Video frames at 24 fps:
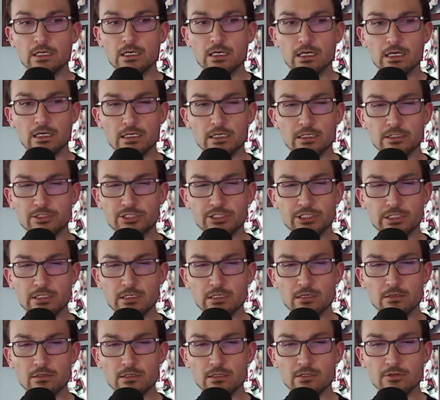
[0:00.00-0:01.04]
Uh, she
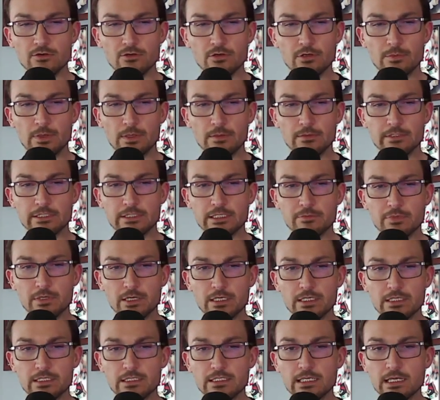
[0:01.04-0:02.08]
noted the Republican
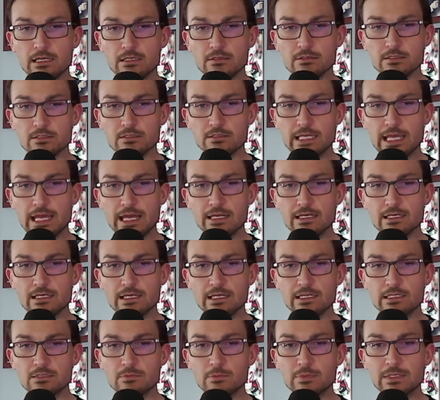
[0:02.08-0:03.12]
Party denounced those
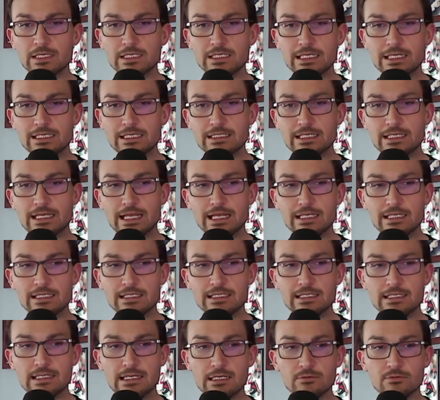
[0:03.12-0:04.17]
candidates, but
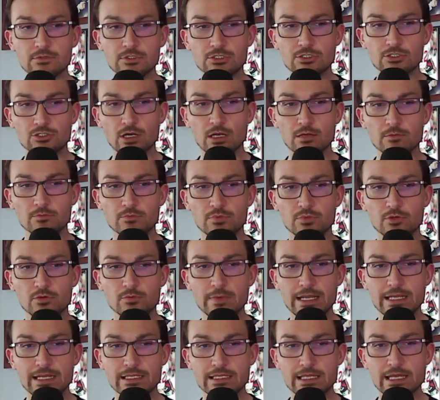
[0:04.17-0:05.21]
indicated that it was Trump who
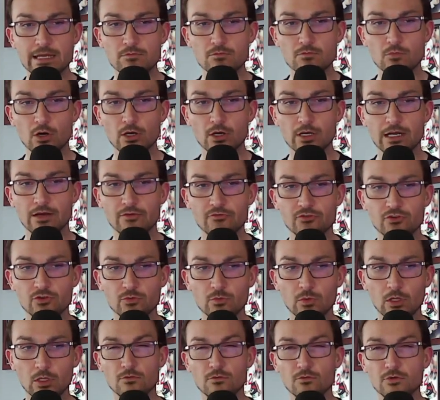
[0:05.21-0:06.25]
made them more comfortable.